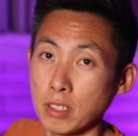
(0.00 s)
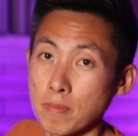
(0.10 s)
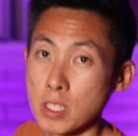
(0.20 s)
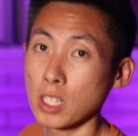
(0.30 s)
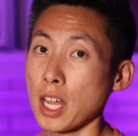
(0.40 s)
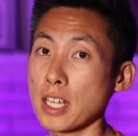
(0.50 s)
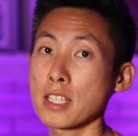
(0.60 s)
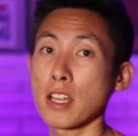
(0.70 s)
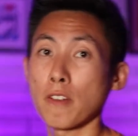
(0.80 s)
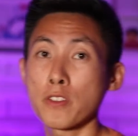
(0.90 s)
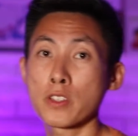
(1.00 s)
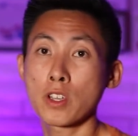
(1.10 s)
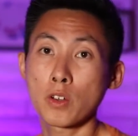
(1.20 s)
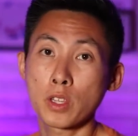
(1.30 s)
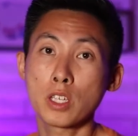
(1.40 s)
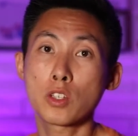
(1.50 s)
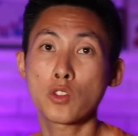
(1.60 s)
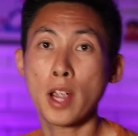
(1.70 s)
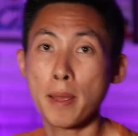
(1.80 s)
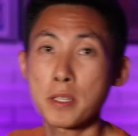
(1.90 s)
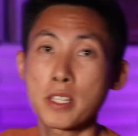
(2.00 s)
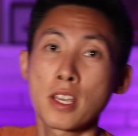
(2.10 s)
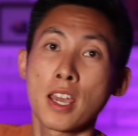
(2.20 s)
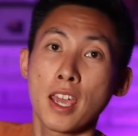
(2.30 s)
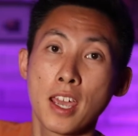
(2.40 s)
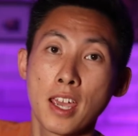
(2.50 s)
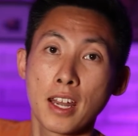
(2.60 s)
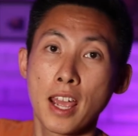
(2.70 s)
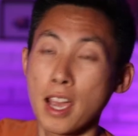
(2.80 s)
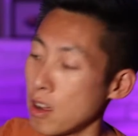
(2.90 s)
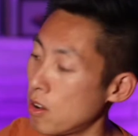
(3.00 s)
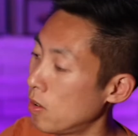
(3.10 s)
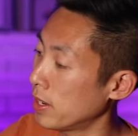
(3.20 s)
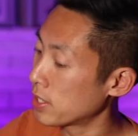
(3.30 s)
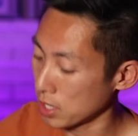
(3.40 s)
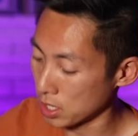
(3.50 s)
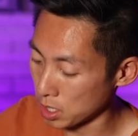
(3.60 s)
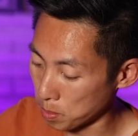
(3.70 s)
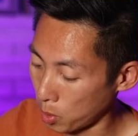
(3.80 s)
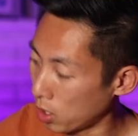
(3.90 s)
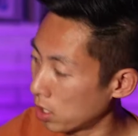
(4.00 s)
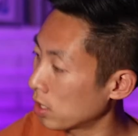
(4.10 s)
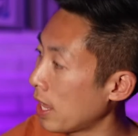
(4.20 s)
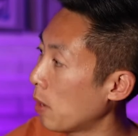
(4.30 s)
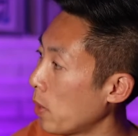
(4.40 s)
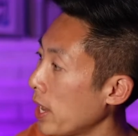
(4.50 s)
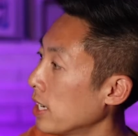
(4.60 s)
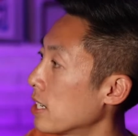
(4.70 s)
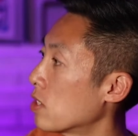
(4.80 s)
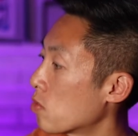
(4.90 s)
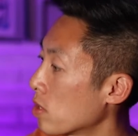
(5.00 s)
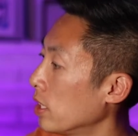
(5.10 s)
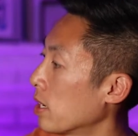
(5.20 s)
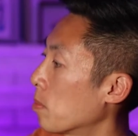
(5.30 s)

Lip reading: It's a lot of stuff. So the straps and how it's going to support that weight is really